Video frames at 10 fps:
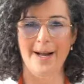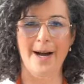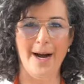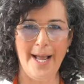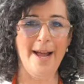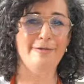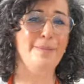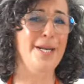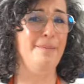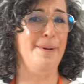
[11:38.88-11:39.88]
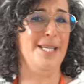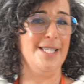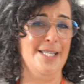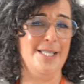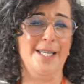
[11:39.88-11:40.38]
I have mini
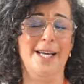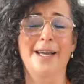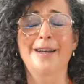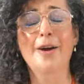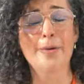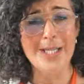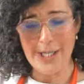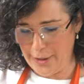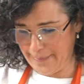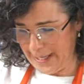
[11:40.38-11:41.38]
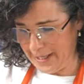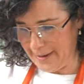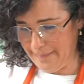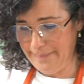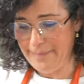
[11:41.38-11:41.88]
pitas today. No, I did not make
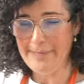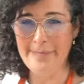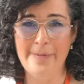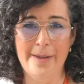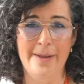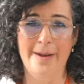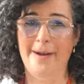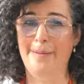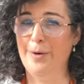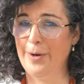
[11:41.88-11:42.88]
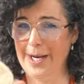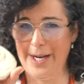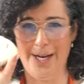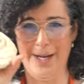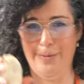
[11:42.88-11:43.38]
them. I'm not getting any